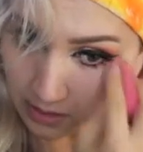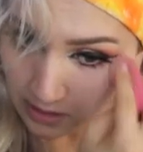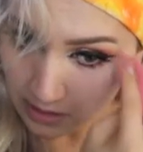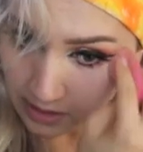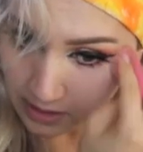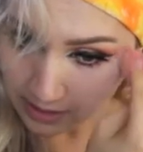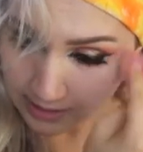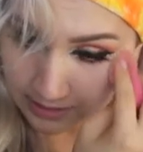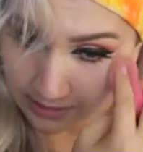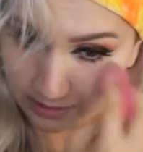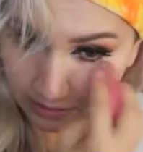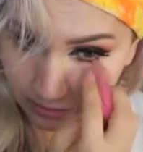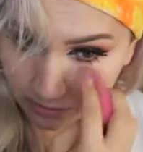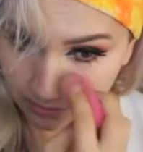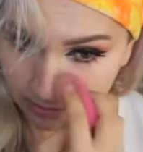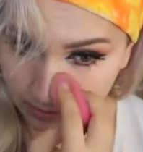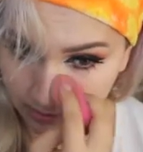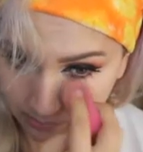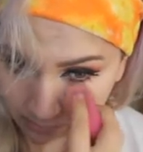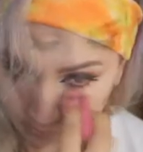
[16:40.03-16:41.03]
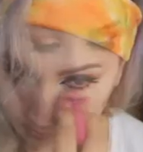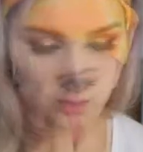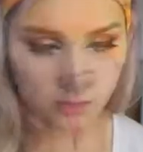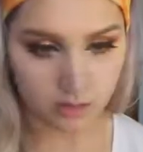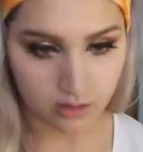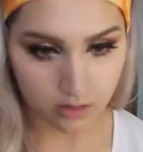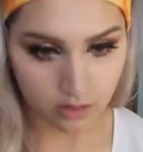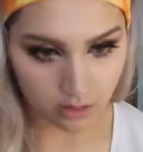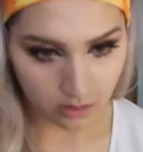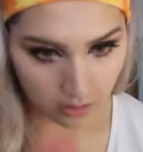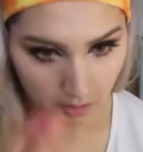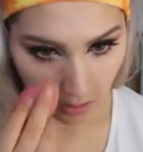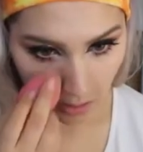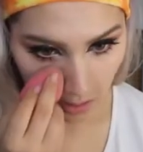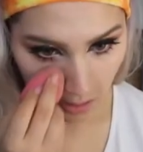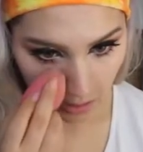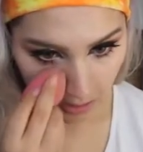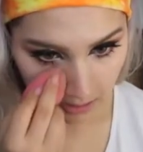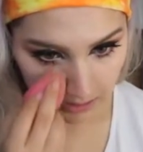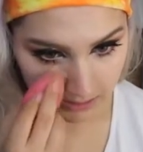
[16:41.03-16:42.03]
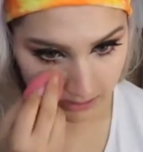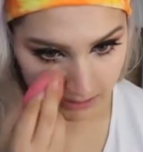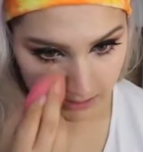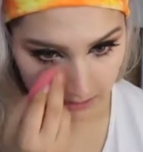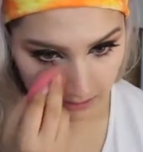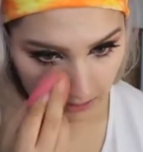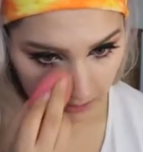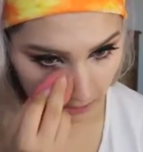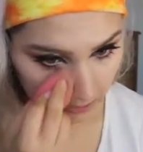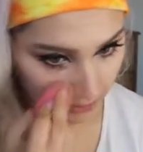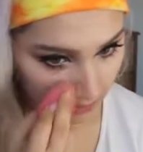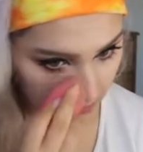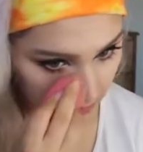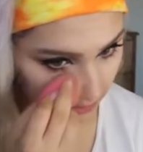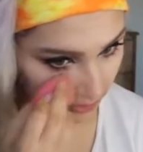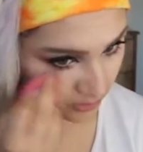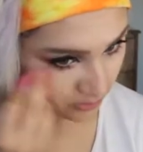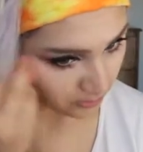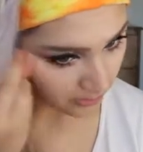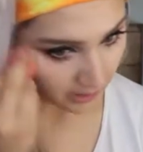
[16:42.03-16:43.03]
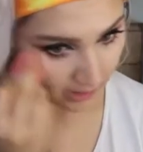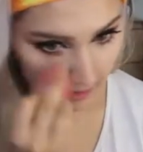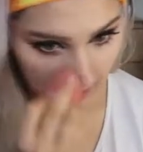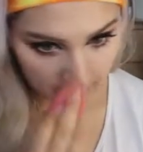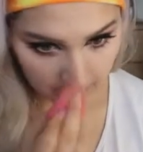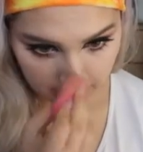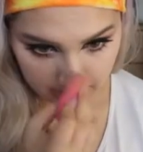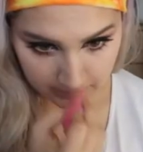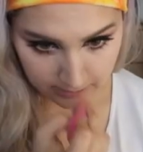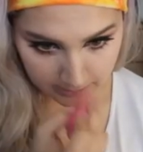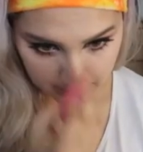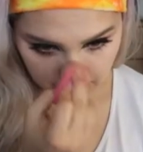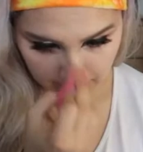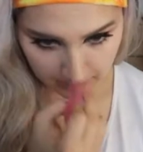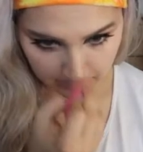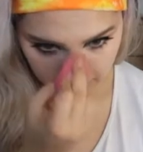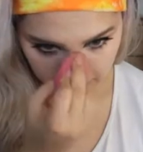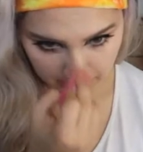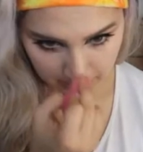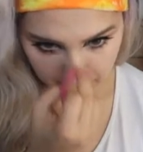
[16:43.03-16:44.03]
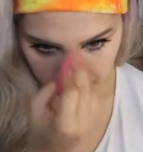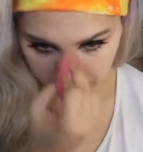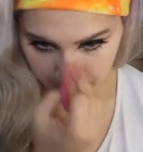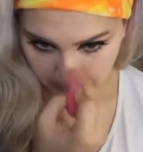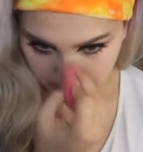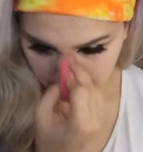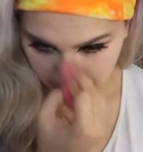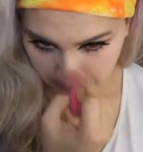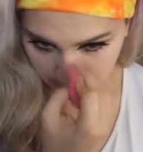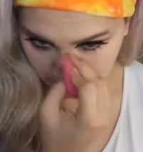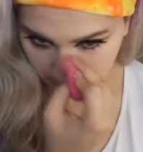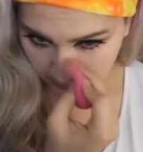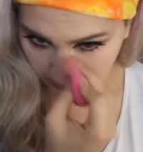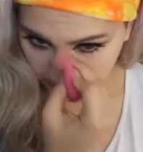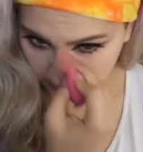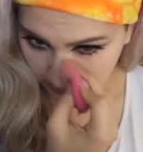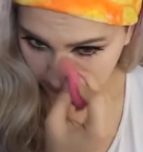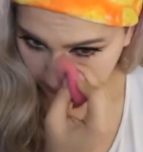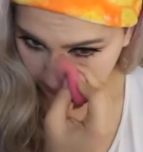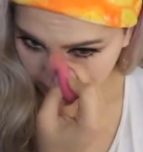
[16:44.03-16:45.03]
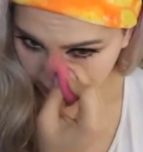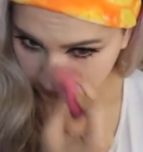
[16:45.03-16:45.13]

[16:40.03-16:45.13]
add a little bit more concealer under my eyes and